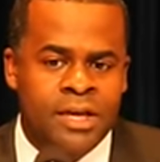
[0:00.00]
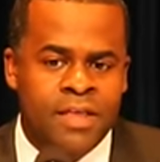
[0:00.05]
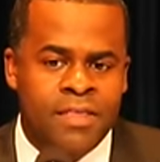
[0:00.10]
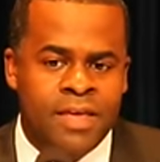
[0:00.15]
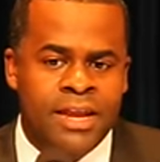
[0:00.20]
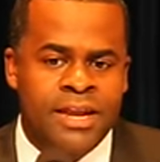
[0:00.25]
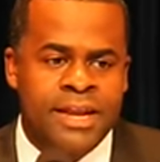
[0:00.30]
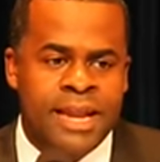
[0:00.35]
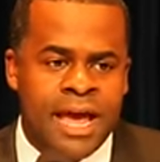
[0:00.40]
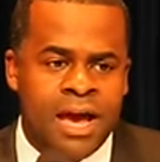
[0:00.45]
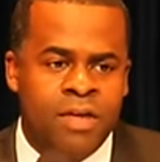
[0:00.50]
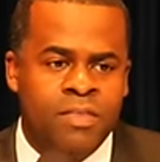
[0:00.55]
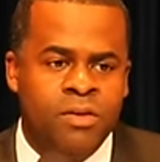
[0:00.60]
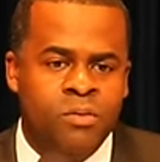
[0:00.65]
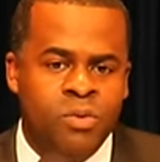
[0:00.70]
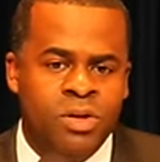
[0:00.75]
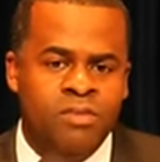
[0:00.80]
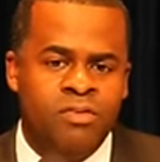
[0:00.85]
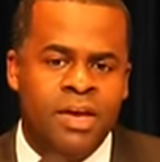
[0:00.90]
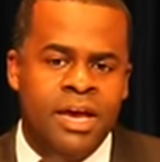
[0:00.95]
that now that
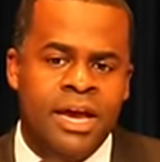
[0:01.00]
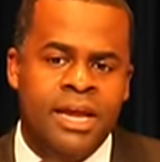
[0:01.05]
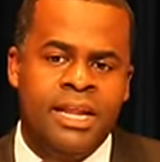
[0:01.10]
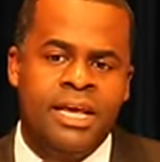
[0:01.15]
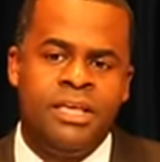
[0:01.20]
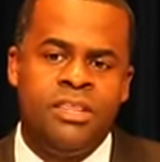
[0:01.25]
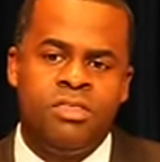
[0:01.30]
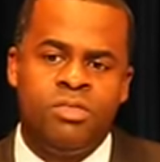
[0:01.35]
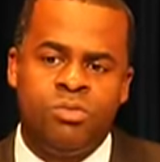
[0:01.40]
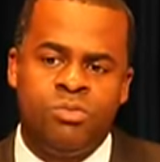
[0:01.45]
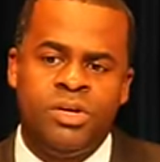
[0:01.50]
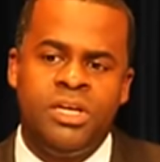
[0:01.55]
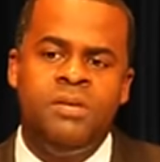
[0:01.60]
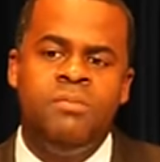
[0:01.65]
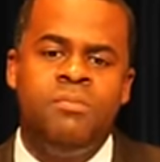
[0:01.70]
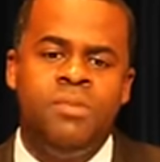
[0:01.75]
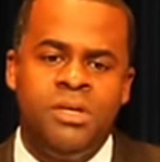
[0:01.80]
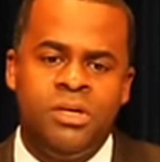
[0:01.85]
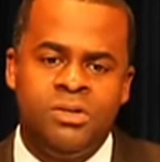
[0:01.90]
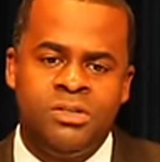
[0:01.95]
we've had a 3
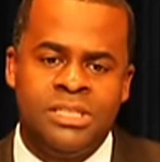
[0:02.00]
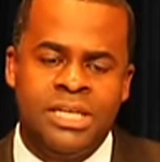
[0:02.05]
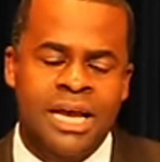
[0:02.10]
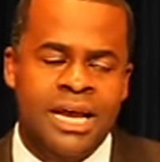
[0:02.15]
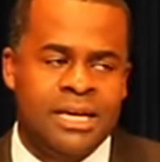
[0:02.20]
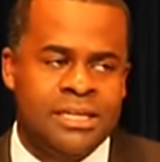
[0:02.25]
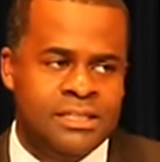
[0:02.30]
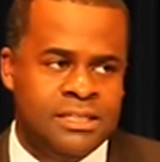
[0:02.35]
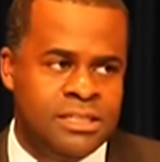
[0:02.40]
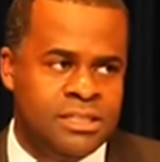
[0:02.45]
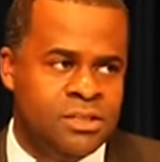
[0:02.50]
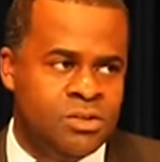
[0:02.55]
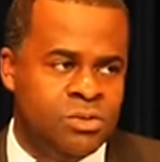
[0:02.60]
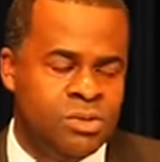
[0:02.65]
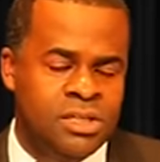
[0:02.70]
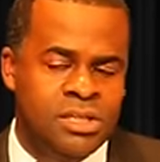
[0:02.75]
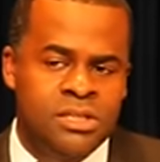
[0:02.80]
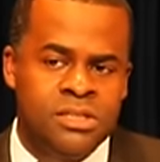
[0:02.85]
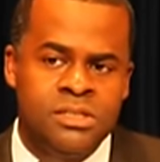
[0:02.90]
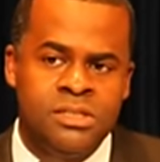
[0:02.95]
mil tax
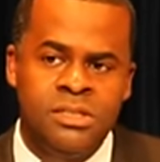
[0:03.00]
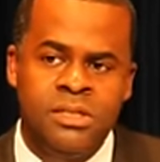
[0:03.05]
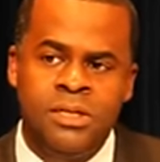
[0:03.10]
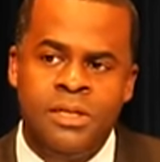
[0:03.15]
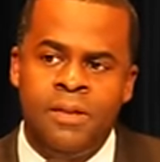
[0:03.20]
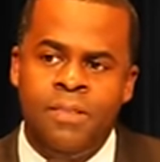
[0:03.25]
increase,